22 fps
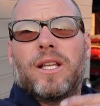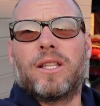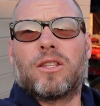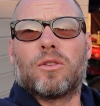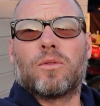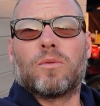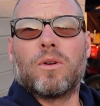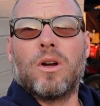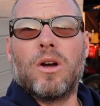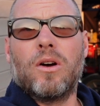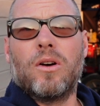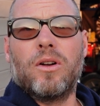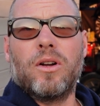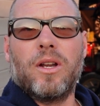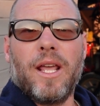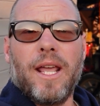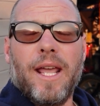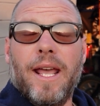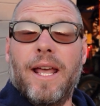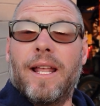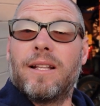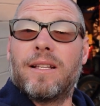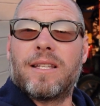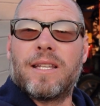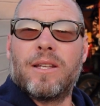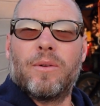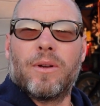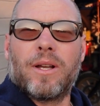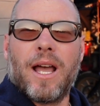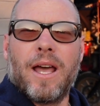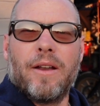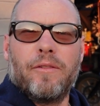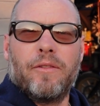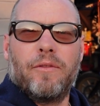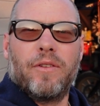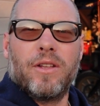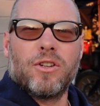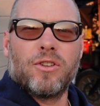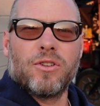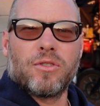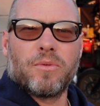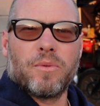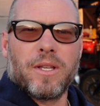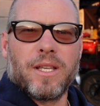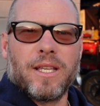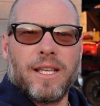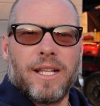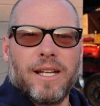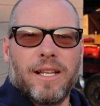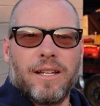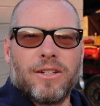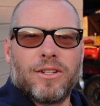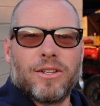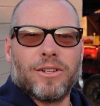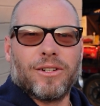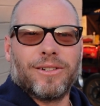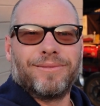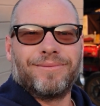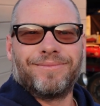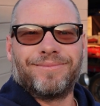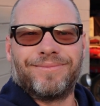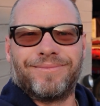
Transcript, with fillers: hit the road and see what kind of adventures we can get into.